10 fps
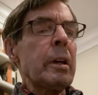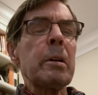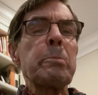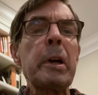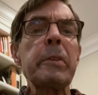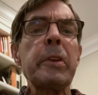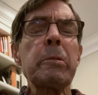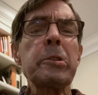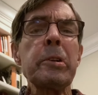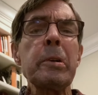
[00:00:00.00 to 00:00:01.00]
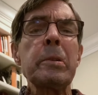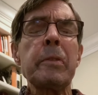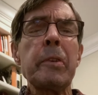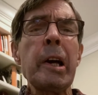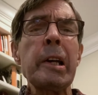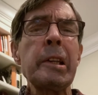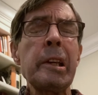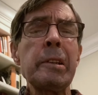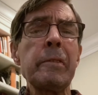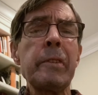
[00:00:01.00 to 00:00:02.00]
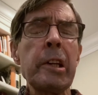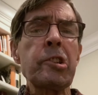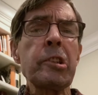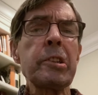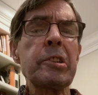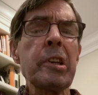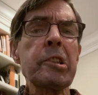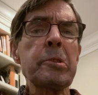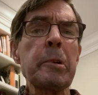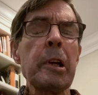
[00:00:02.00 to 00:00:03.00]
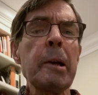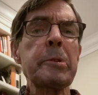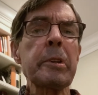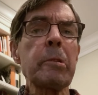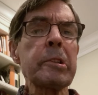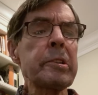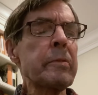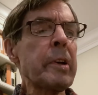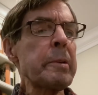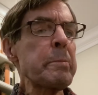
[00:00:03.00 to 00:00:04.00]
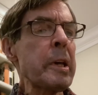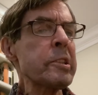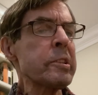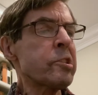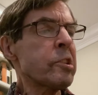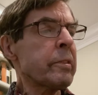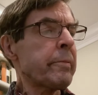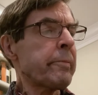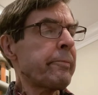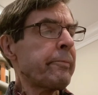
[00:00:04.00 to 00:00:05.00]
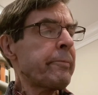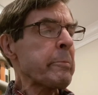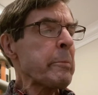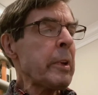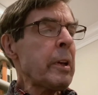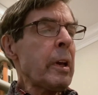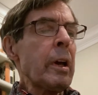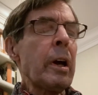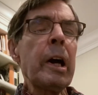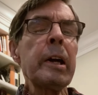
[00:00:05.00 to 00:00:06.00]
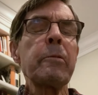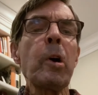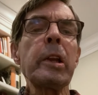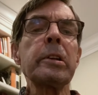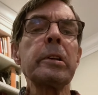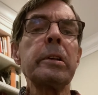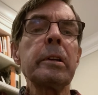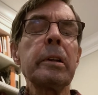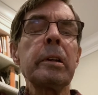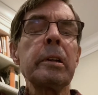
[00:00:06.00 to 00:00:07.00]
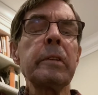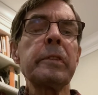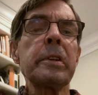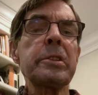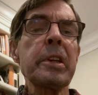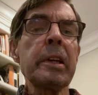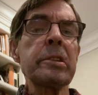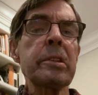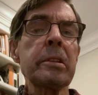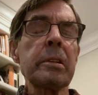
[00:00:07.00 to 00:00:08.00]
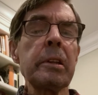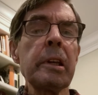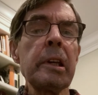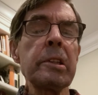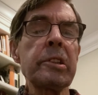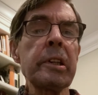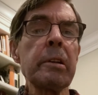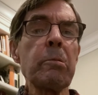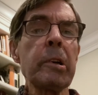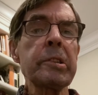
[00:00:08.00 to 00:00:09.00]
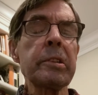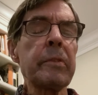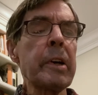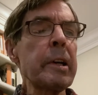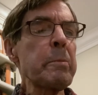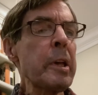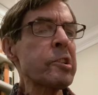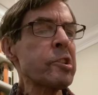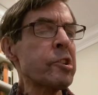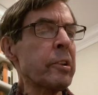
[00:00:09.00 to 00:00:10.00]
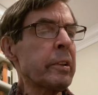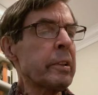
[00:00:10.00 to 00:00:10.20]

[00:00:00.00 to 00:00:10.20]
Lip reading: But if there was no divine intervention as such, perhaps there was a divine message. I have wondered if, in a sense, the E.T. was a divine messenger,